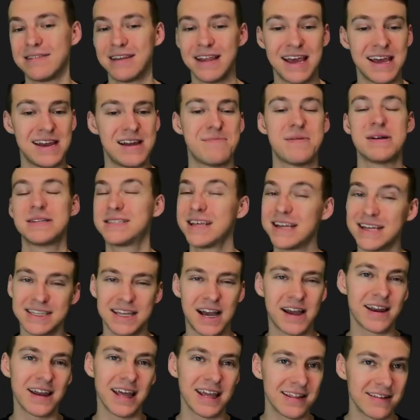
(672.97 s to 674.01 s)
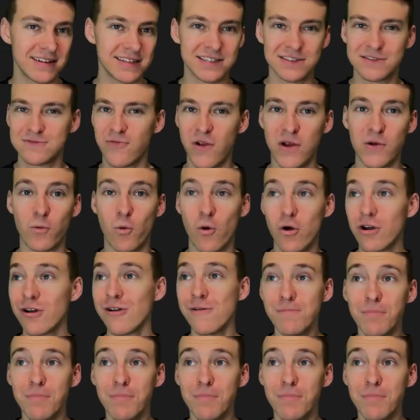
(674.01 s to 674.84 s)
And I'm not saying Daiyan Henley's Fred Warner,